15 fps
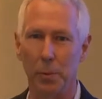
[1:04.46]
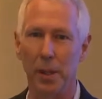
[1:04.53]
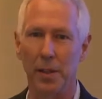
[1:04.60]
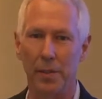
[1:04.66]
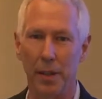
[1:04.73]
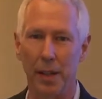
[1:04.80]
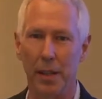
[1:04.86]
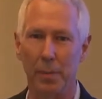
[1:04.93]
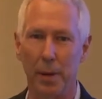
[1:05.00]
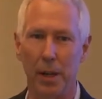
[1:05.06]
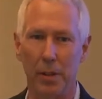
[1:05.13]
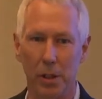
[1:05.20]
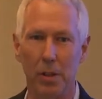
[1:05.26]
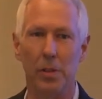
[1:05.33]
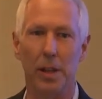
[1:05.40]
we see
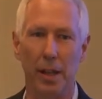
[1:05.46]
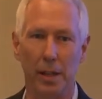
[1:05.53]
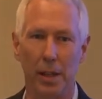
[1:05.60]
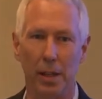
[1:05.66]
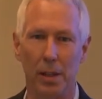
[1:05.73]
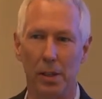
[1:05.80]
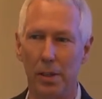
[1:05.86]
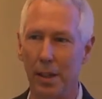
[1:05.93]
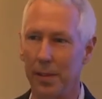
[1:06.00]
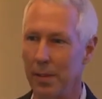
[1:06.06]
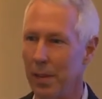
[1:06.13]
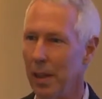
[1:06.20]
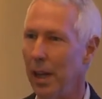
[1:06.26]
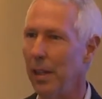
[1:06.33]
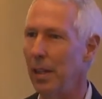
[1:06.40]
about new technologies
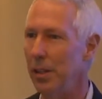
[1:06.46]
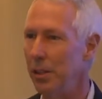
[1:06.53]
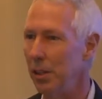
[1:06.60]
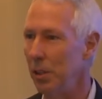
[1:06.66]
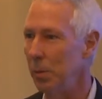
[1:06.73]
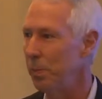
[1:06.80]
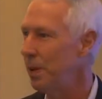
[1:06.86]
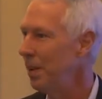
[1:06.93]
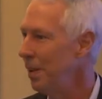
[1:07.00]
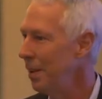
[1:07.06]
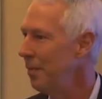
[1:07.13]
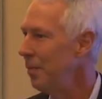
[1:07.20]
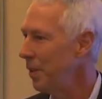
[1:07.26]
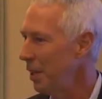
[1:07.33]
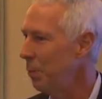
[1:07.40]
like Hadoop
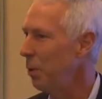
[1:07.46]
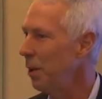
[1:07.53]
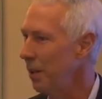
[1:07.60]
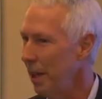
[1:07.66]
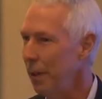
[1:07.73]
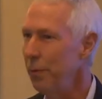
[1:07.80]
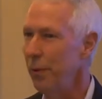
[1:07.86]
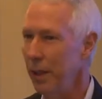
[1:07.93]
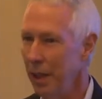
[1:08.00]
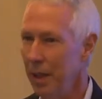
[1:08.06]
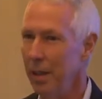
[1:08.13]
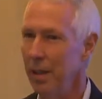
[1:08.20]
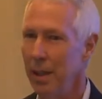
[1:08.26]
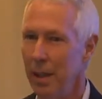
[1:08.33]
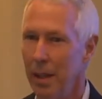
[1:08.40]
and where they fit
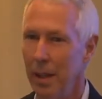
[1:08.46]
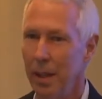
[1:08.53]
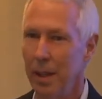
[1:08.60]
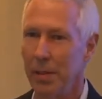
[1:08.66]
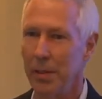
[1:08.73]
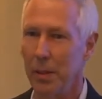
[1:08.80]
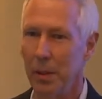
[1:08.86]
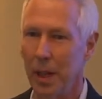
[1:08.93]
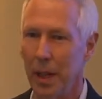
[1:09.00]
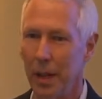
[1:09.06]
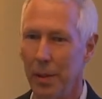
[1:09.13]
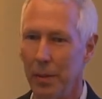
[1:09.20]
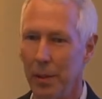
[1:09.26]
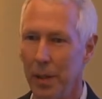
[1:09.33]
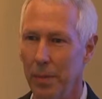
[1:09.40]
in. So a lot
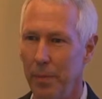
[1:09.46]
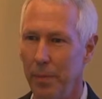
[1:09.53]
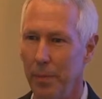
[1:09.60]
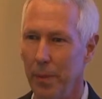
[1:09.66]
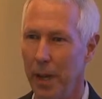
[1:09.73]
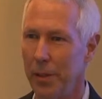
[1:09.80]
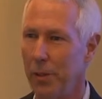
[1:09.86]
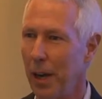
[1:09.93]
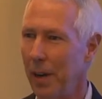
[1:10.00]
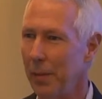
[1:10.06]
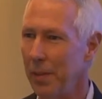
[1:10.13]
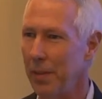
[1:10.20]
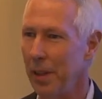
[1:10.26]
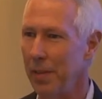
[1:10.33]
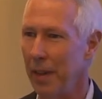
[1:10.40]
of my
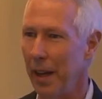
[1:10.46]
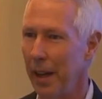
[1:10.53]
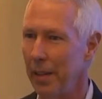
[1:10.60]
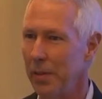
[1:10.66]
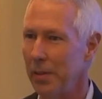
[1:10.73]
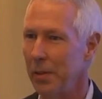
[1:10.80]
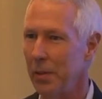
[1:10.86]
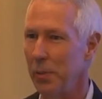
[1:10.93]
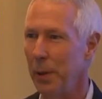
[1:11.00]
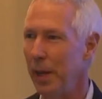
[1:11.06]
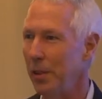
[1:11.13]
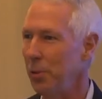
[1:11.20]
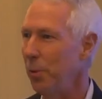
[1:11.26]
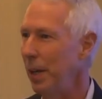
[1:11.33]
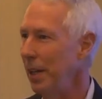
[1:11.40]
travels at SAS
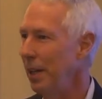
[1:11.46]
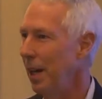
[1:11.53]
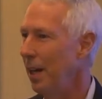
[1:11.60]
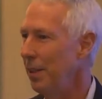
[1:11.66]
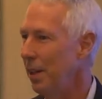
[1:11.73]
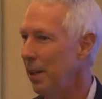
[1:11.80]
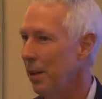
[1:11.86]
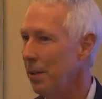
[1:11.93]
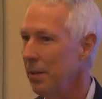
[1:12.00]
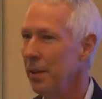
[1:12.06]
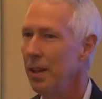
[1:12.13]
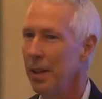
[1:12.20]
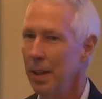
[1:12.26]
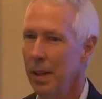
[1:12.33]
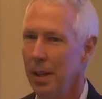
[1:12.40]
span 29 years.
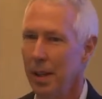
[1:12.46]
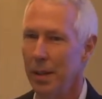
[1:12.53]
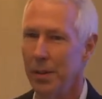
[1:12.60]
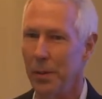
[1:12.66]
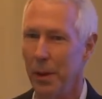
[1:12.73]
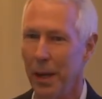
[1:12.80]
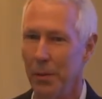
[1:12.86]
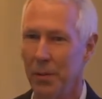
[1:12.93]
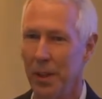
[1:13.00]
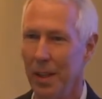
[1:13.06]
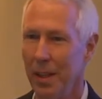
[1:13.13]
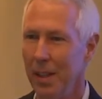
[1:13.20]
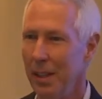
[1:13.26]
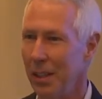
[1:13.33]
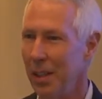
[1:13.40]
So I've
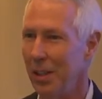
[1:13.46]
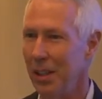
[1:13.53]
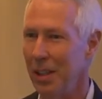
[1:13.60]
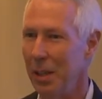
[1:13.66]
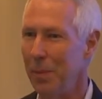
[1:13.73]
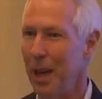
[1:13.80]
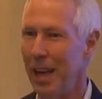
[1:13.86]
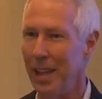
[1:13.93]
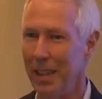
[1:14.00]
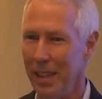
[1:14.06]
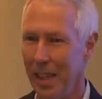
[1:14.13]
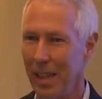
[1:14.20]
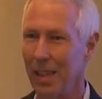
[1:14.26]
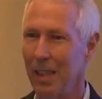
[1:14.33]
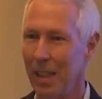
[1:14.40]
seen the good and the bad and
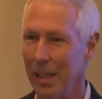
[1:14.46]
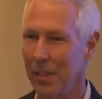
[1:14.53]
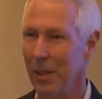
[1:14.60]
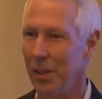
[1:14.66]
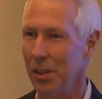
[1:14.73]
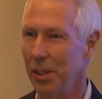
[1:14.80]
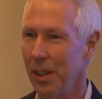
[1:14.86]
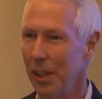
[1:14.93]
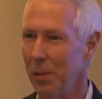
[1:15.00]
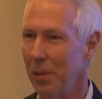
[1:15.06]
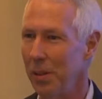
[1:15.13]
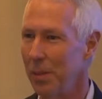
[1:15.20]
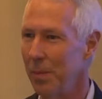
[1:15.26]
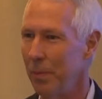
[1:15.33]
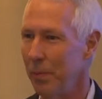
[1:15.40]
the ugly associated
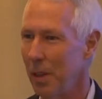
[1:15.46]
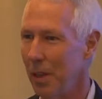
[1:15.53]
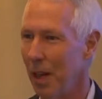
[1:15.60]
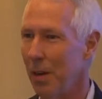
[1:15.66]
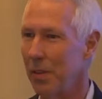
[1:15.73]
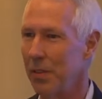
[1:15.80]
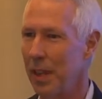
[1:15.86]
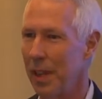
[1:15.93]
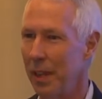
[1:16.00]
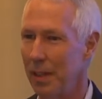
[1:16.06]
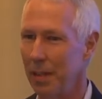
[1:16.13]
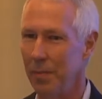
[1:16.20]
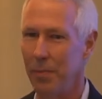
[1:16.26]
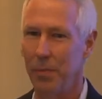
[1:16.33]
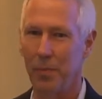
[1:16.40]
with
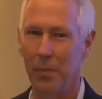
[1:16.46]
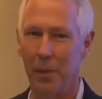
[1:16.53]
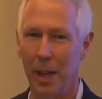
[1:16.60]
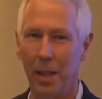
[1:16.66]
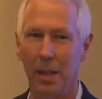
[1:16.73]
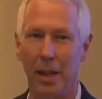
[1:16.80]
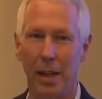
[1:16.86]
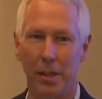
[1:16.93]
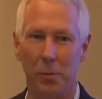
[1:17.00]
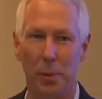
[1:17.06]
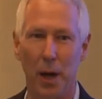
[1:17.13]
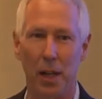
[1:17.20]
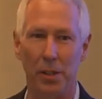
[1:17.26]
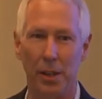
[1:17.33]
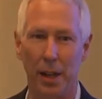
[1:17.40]
large-scale analytics
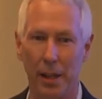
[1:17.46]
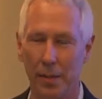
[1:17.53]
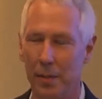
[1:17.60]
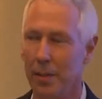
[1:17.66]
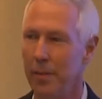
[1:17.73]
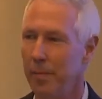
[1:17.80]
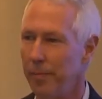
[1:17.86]
projects.